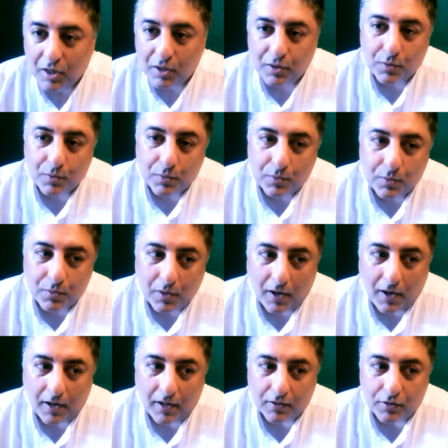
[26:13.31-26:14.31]
You
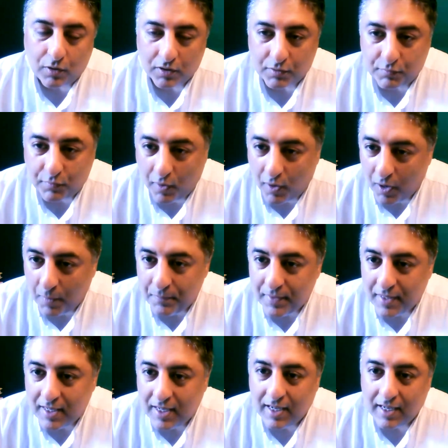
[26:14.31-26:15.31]
uh,
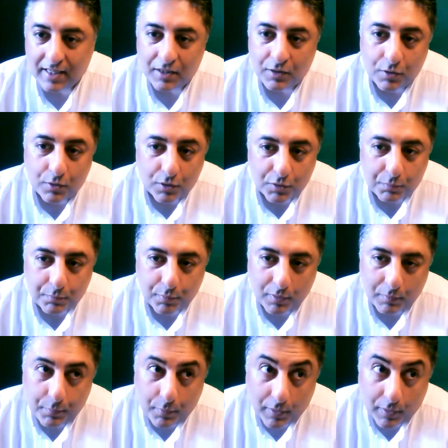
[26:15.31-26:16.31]
transform induced
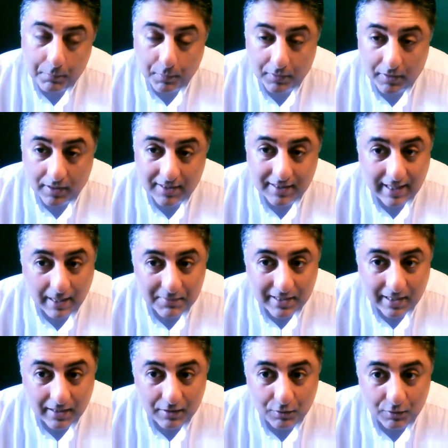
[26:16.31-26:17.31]
pluripotent stem
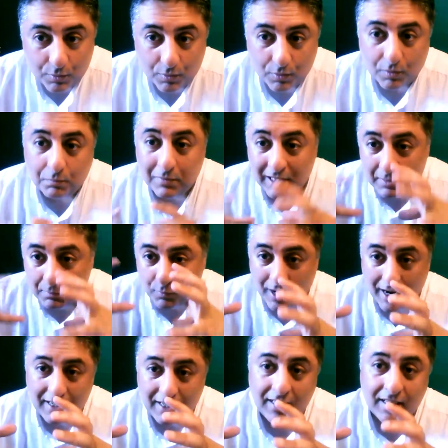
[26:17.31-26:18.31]
cell into mini
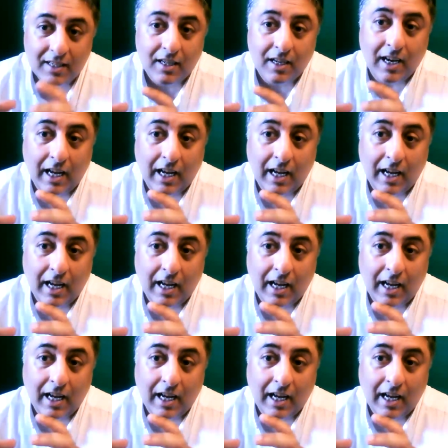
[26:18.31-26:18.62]
brain,